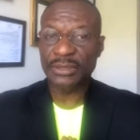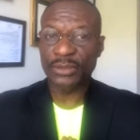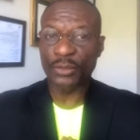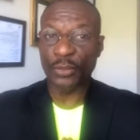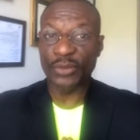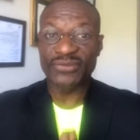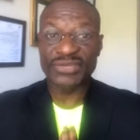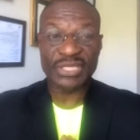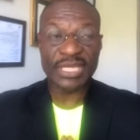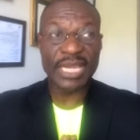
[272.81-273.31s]

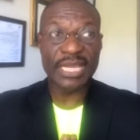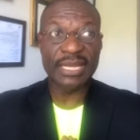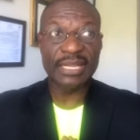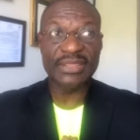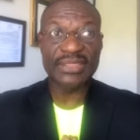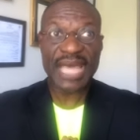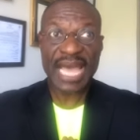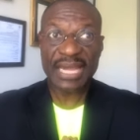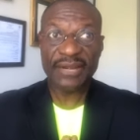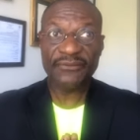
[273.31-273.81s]
We've seen
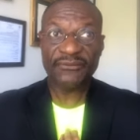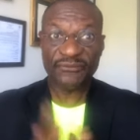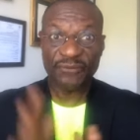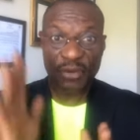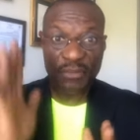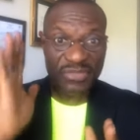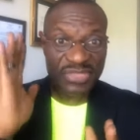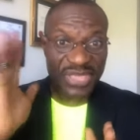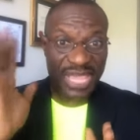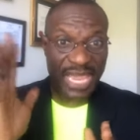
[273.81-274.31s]
that
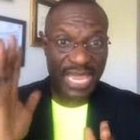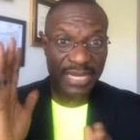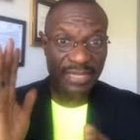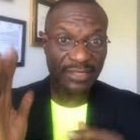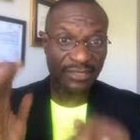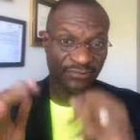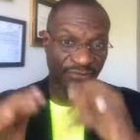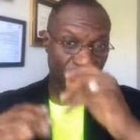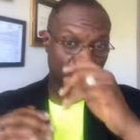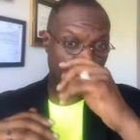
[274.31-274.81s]
from
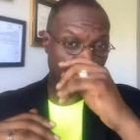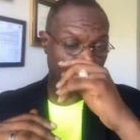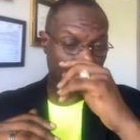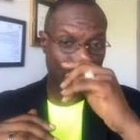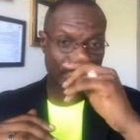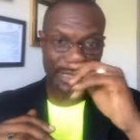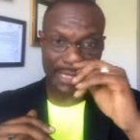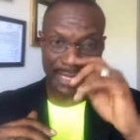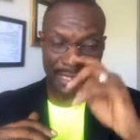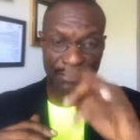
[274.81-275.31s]
then, from
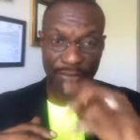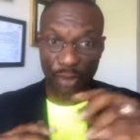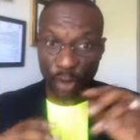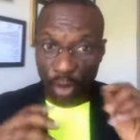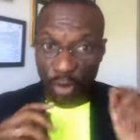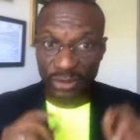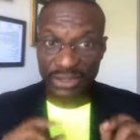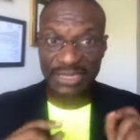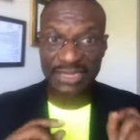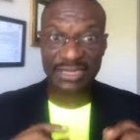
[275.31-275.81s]
Jerusalem
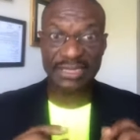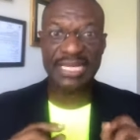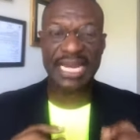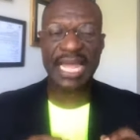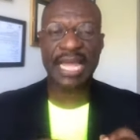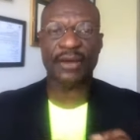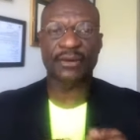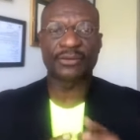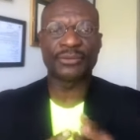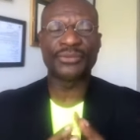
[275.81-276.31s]
until
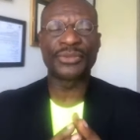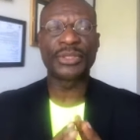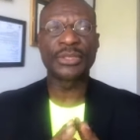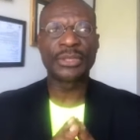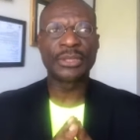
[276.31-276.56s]
now.